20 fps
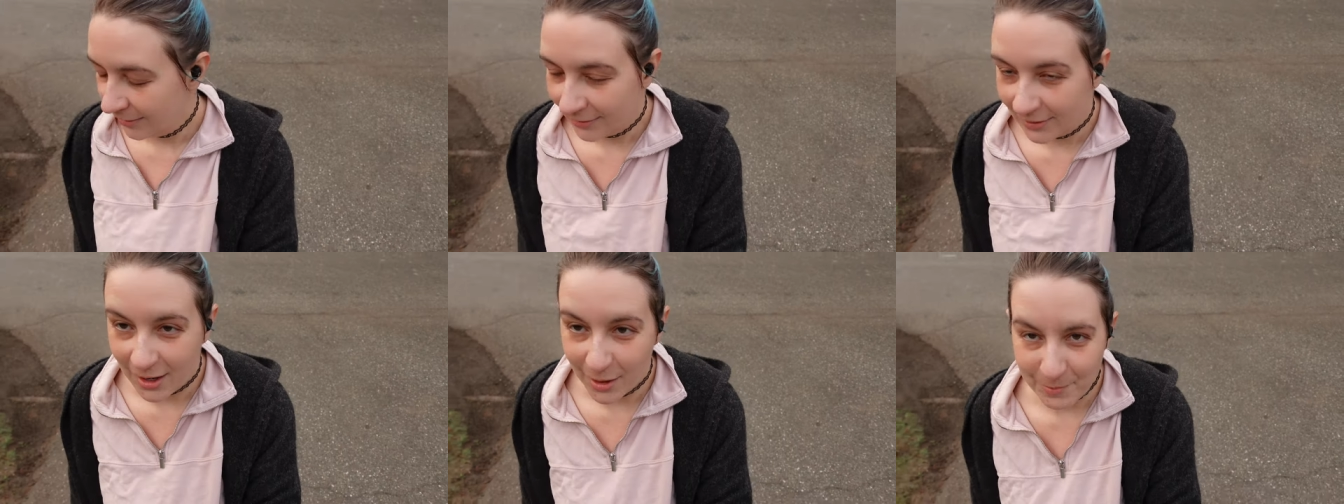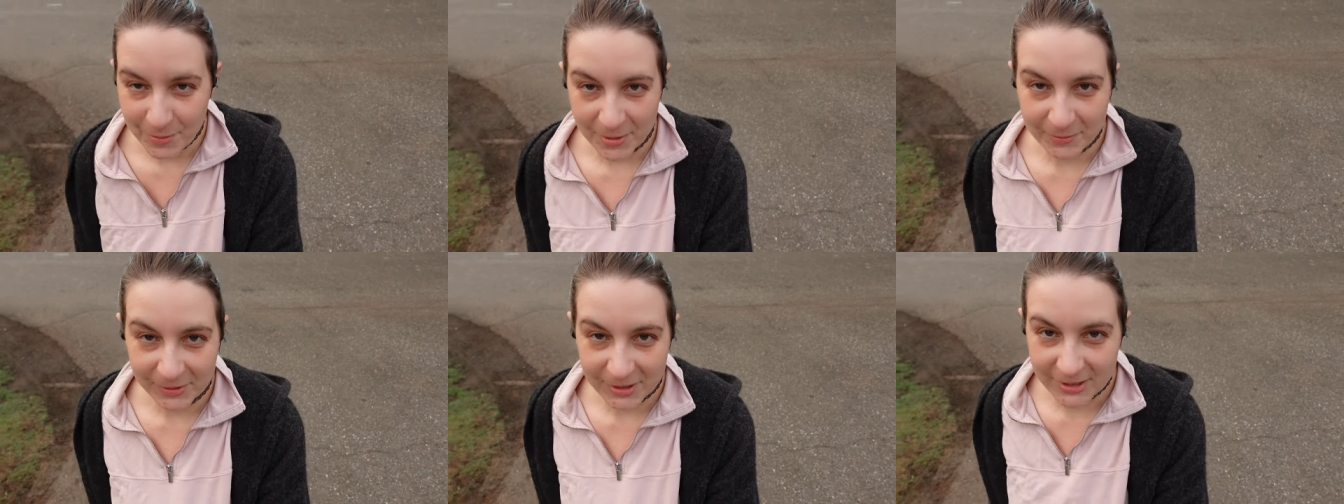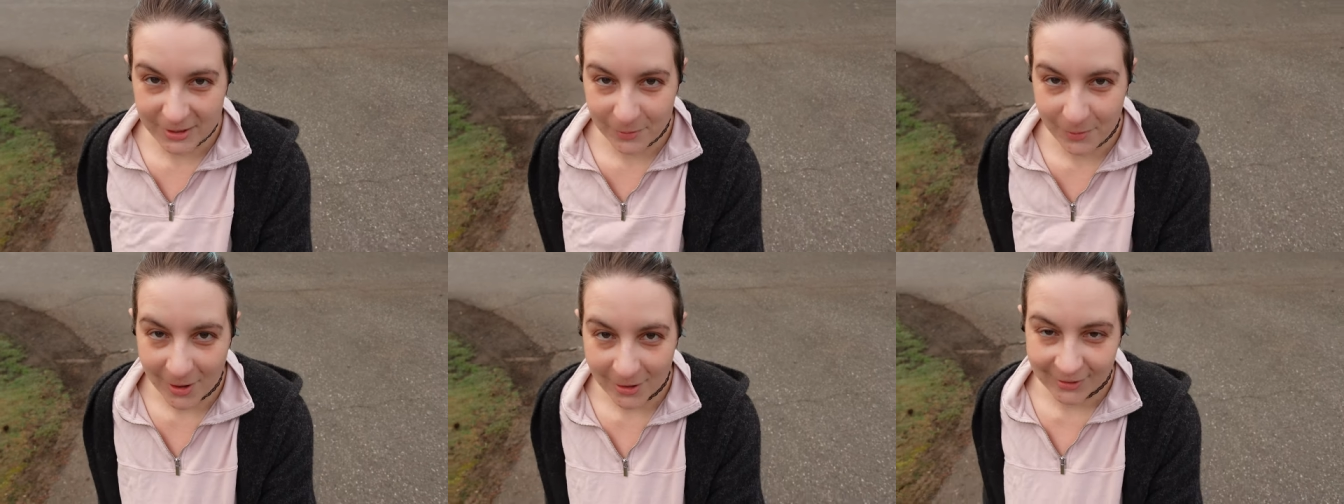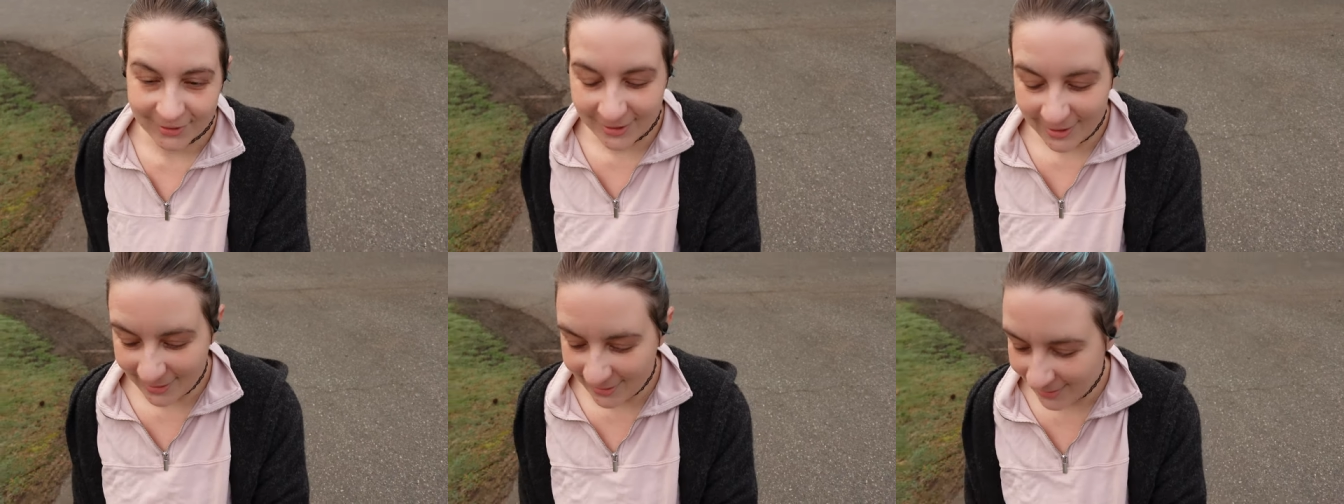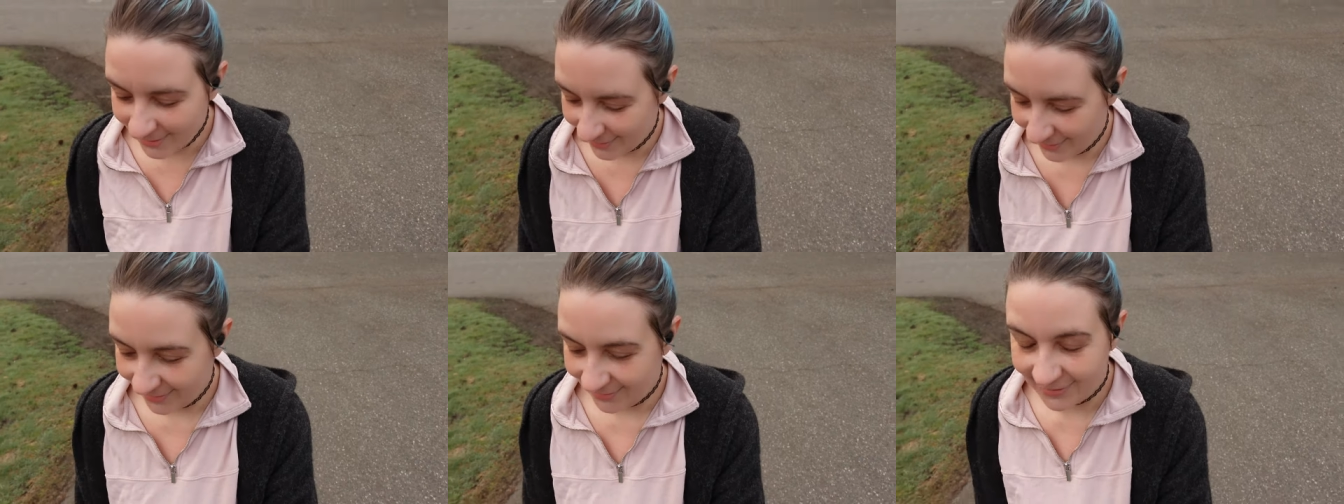Got pumpkins walk done.
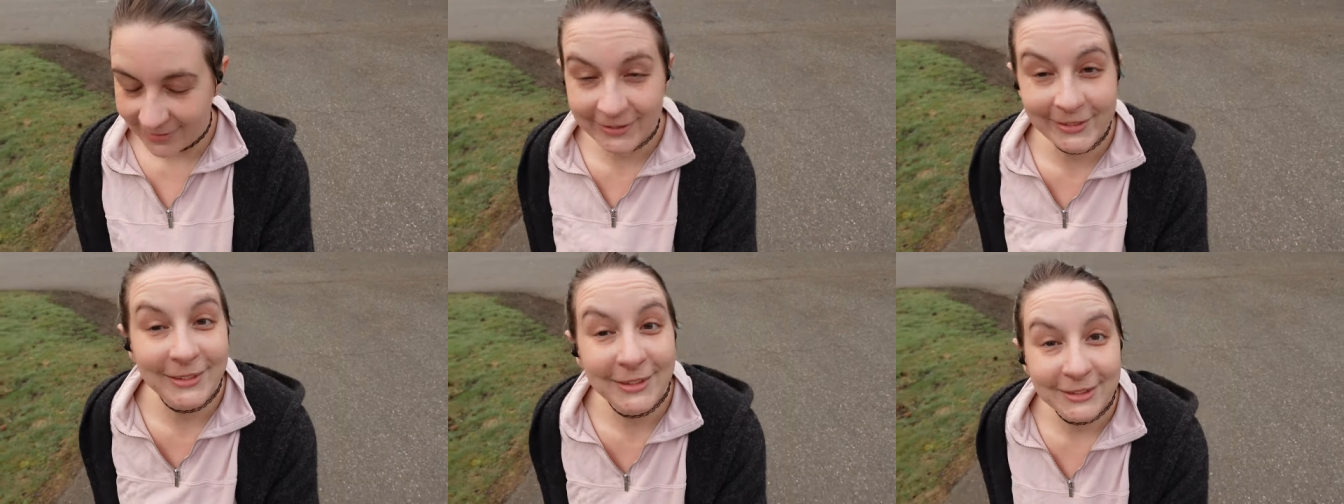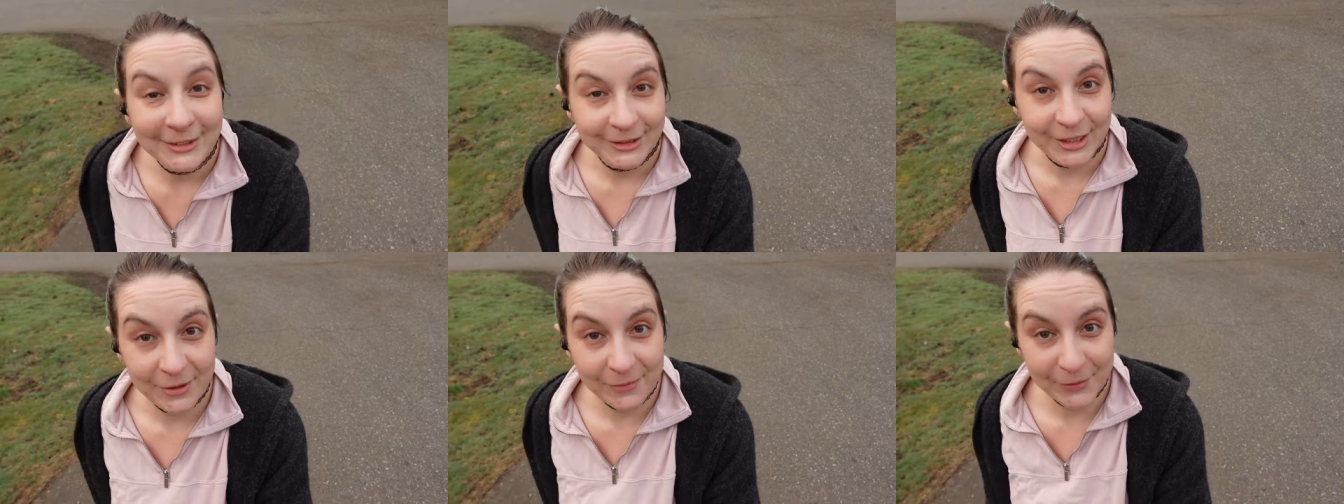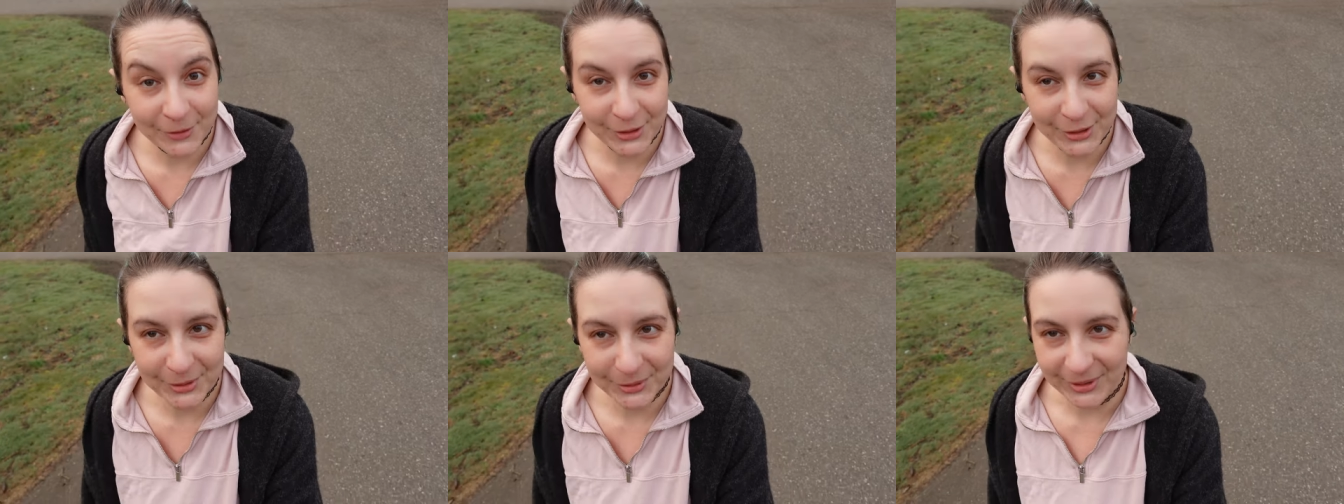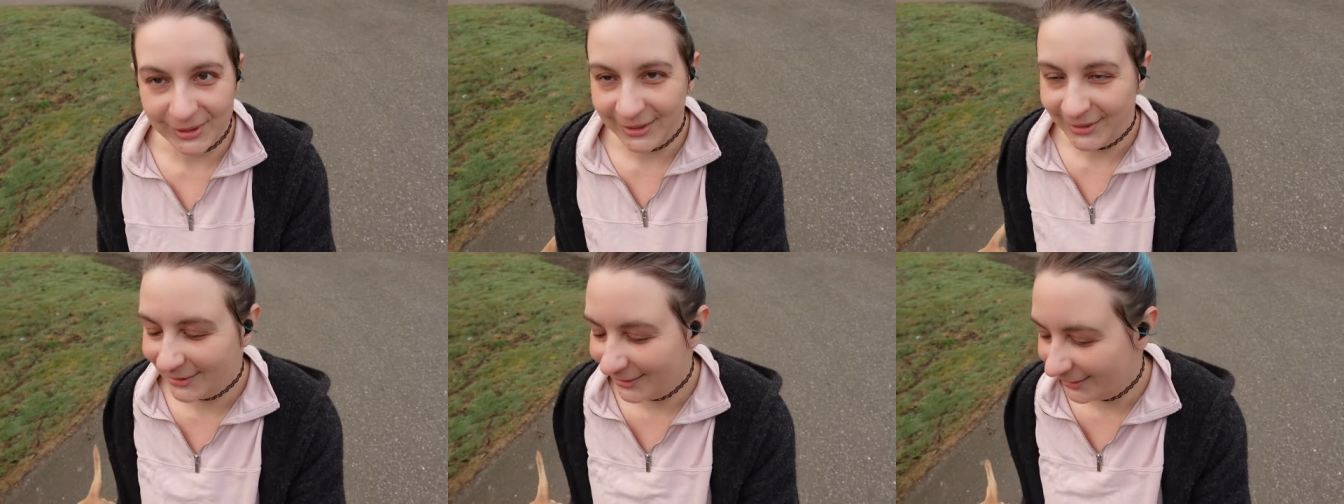Time for Duke.